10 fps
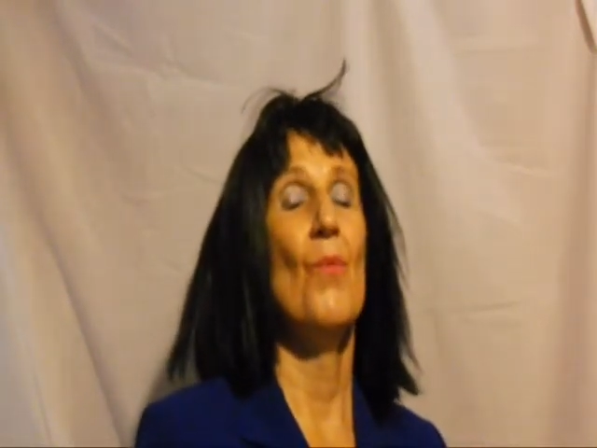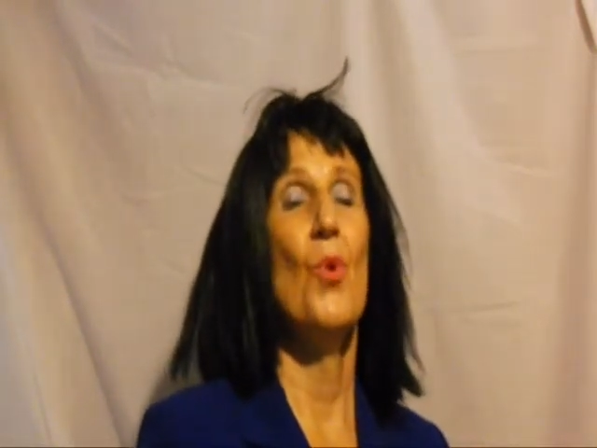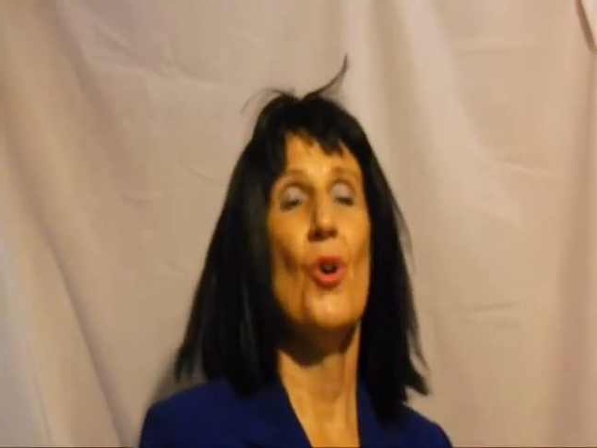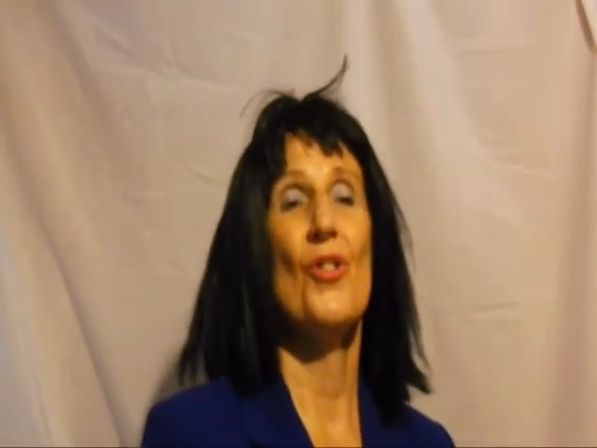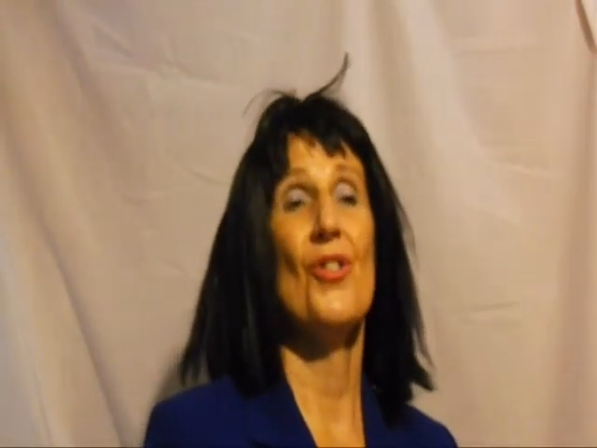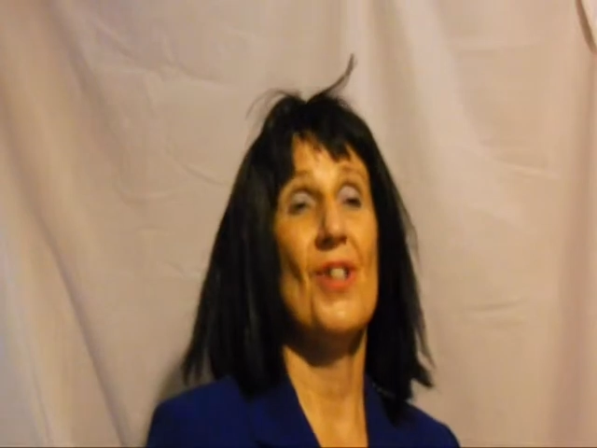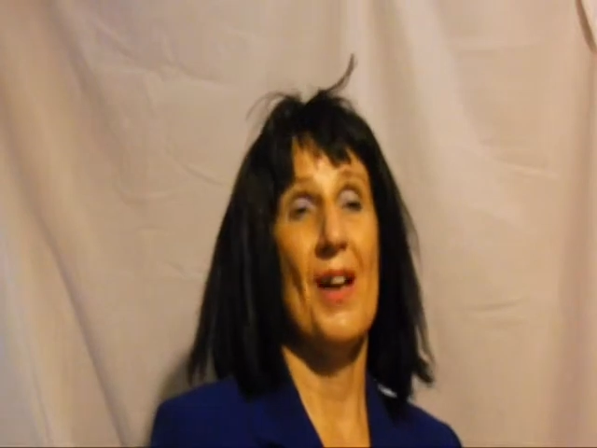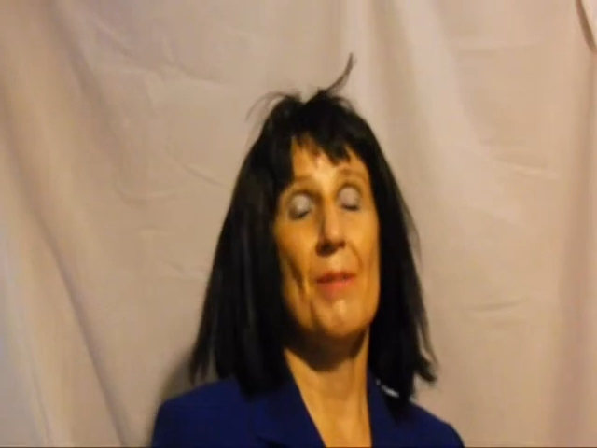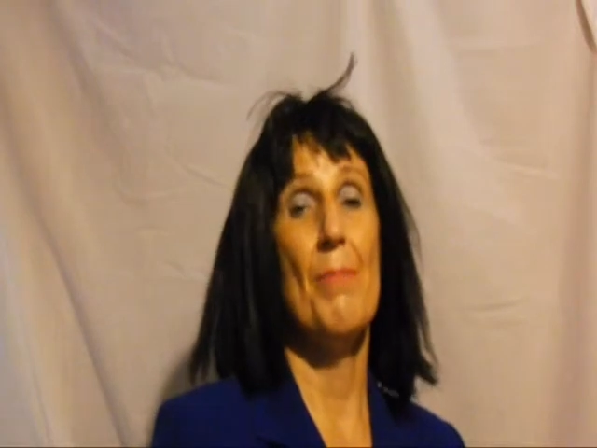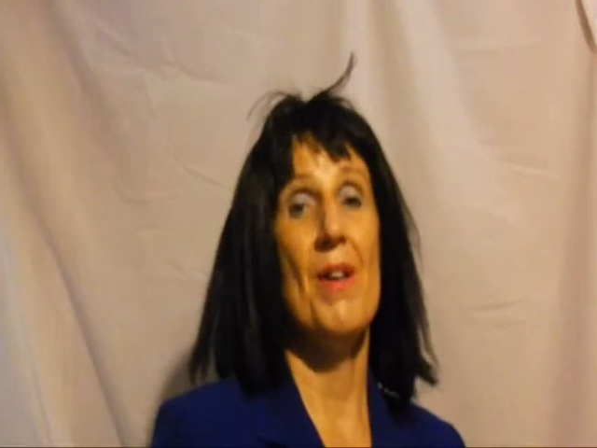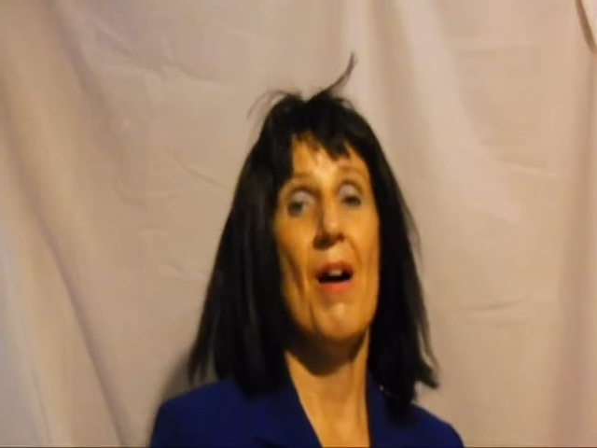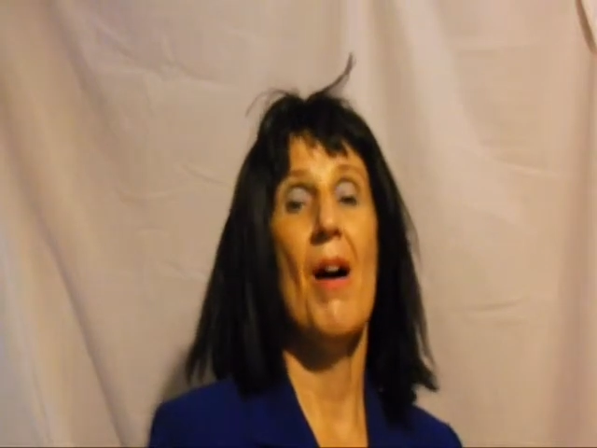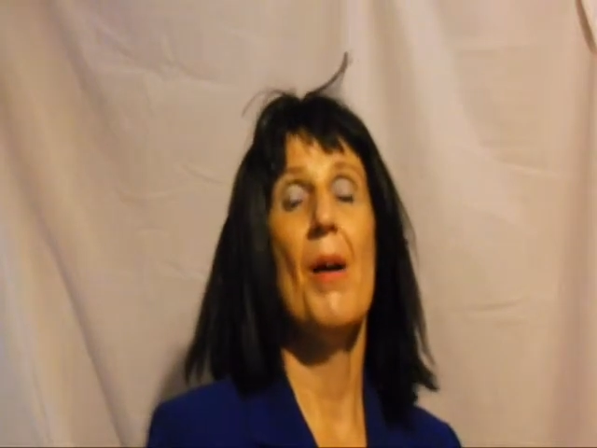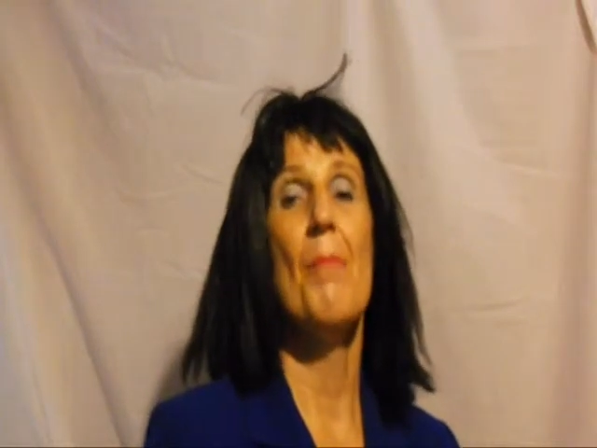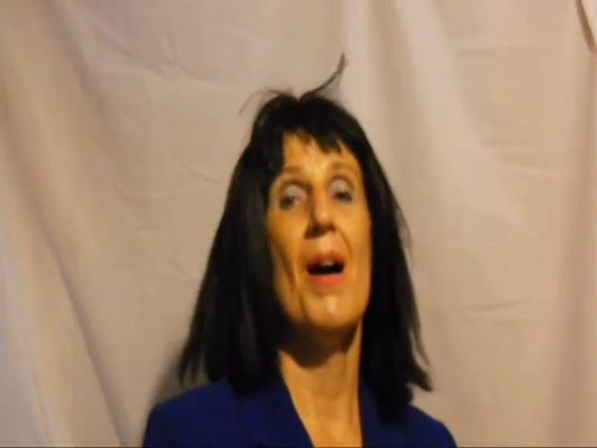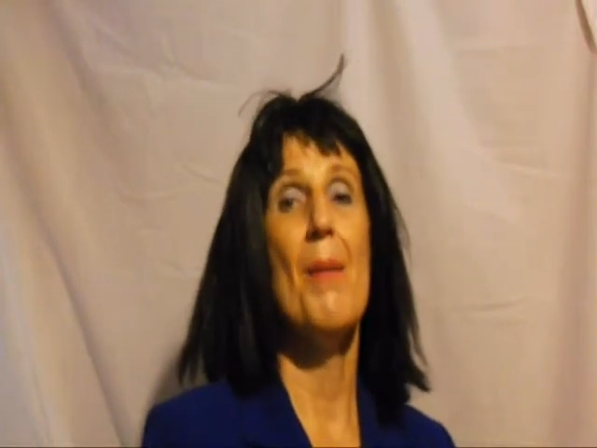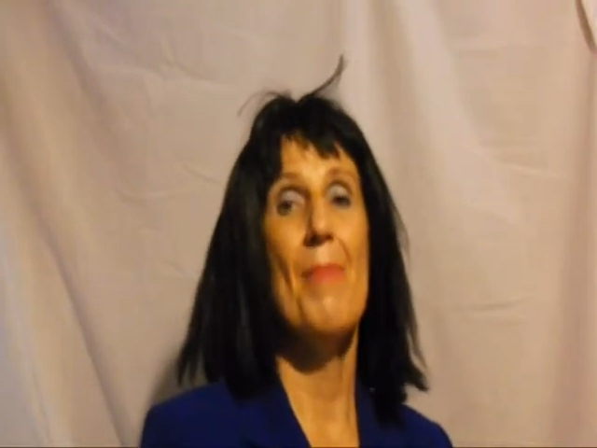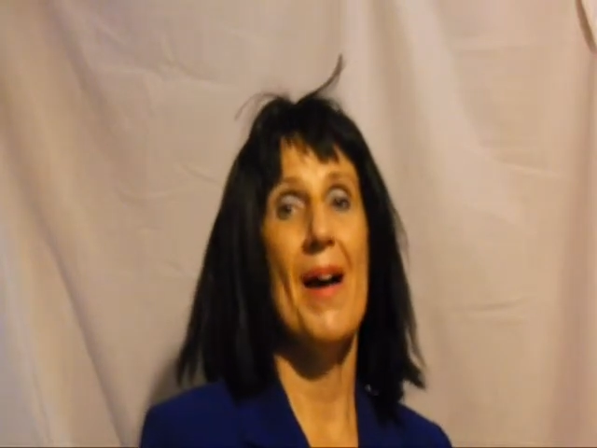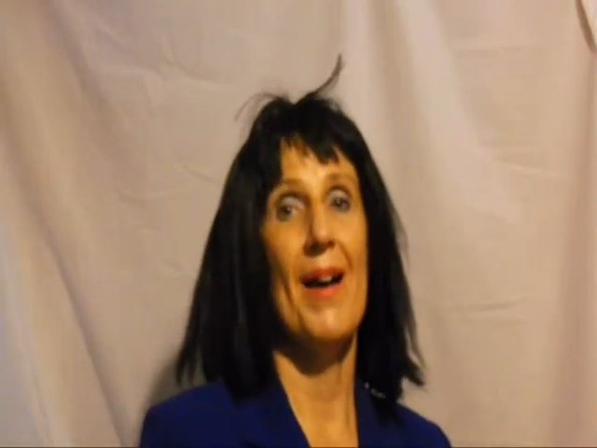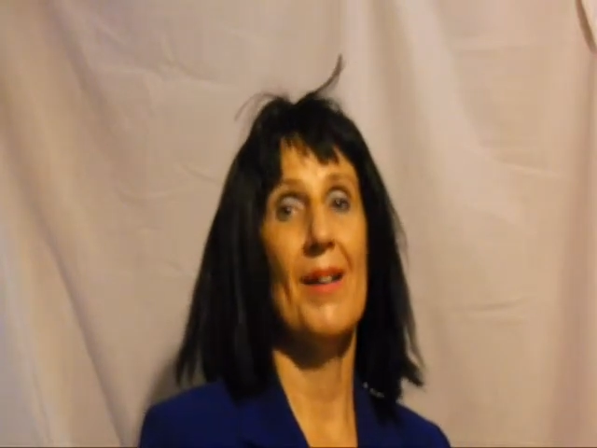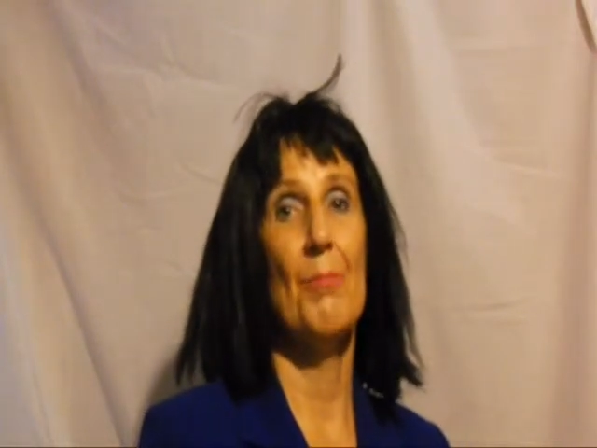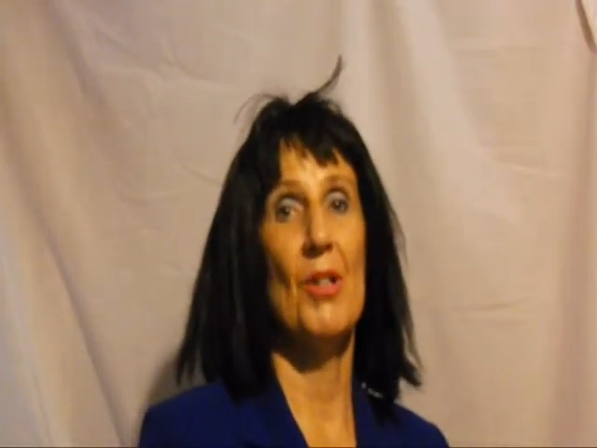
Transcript: was done behind my back